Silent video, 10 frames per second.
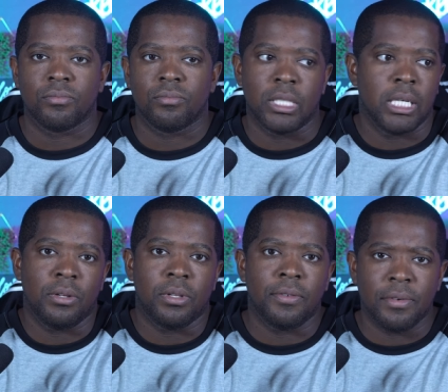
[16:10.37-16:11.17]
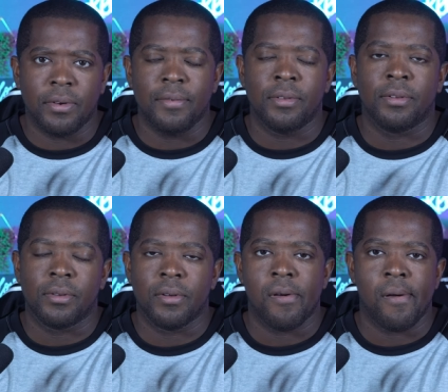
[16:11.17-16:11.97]
He ain't got no deal from the Ravens.
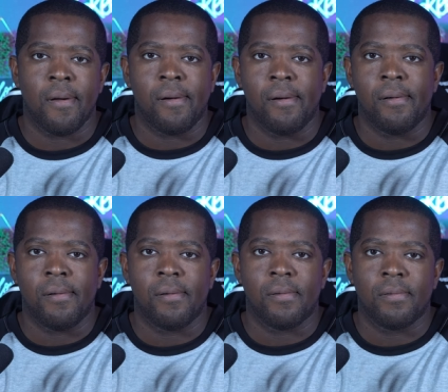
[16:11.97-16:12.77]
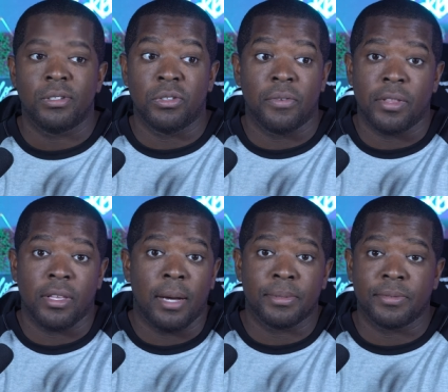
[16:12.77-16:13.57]
He's on a
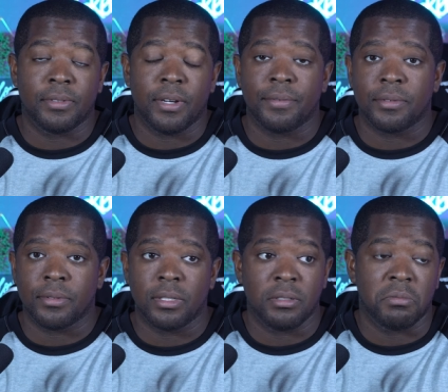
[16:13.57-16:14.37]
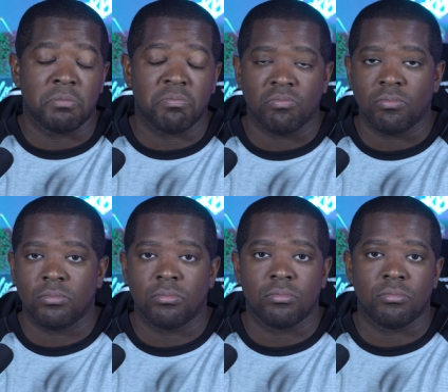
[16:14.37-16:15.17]
fifth-year option from the Ravens. That's it.
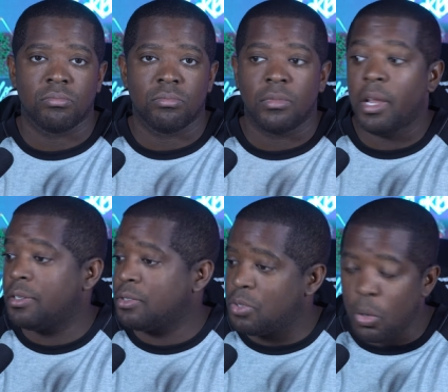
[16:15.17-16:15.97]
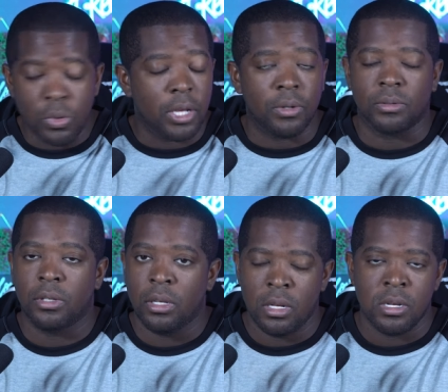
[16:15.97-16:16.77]
There is no deal.
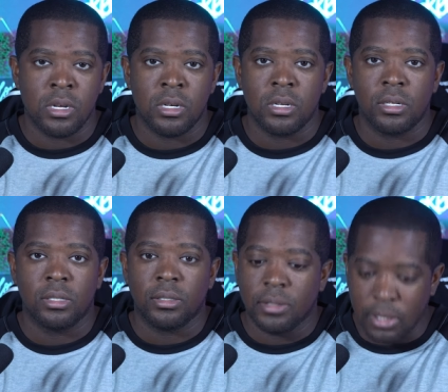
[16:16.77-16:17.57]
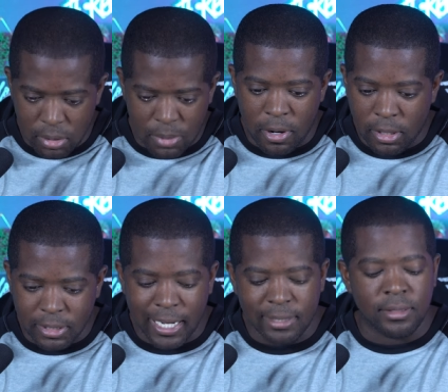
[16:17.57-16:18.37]
Until Lamar
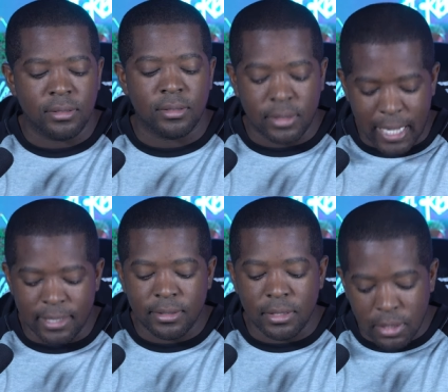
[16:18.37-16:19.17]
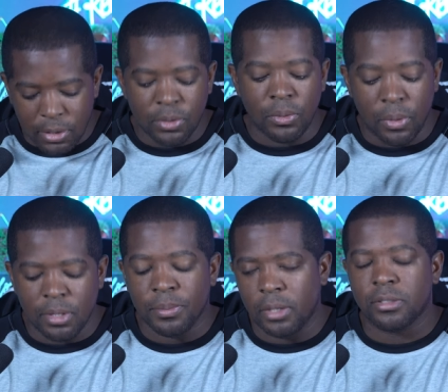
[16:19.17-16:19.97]
Jackson signs a deal
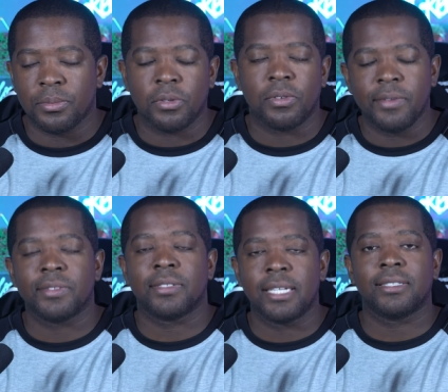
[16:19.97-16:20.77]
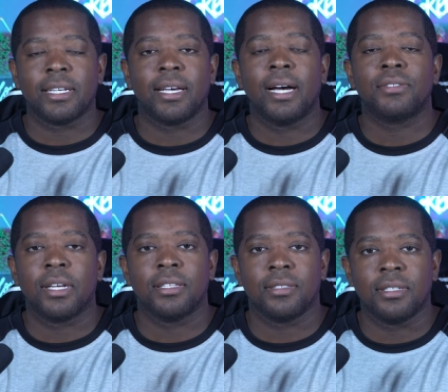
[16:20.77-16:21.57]
with the Baltimore Ravens, signs that
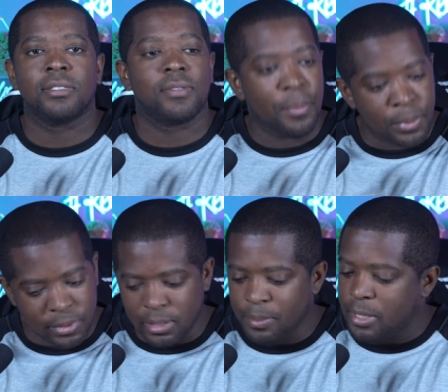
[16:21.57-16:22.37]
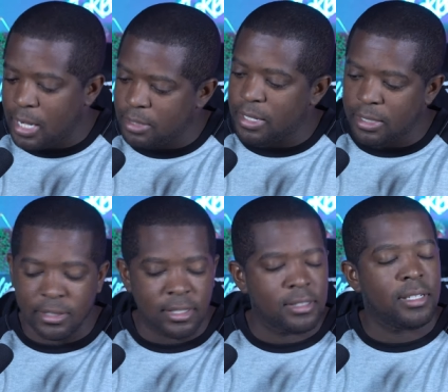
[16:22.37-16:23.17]
contract extension, and they present him a contract
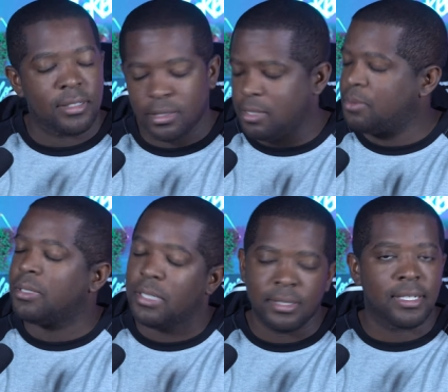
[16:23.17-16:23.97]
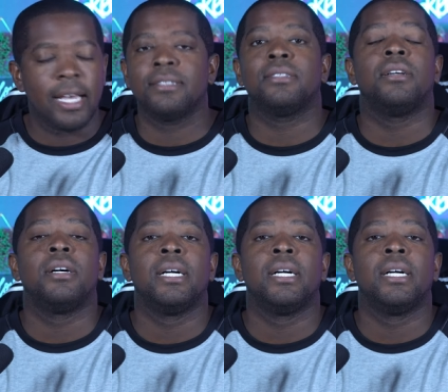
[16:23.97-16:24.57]
extension that's a good one, and he signs it,